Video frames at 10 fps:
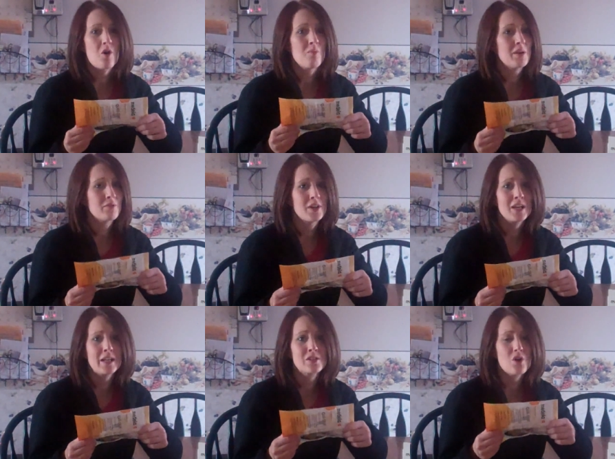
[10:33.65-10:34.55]
all my
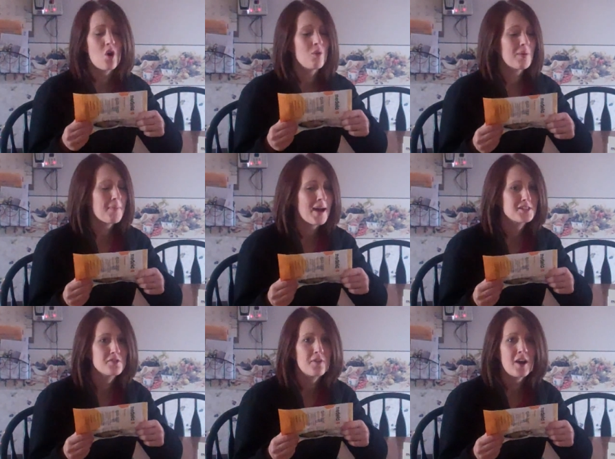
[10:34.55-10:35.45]
rings, all my
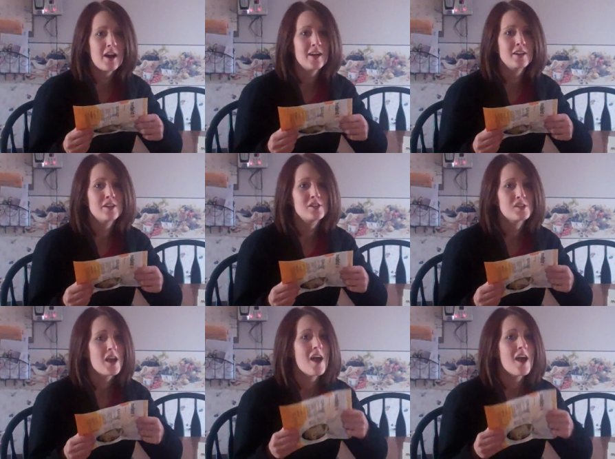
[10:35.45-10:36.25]
pacifiers,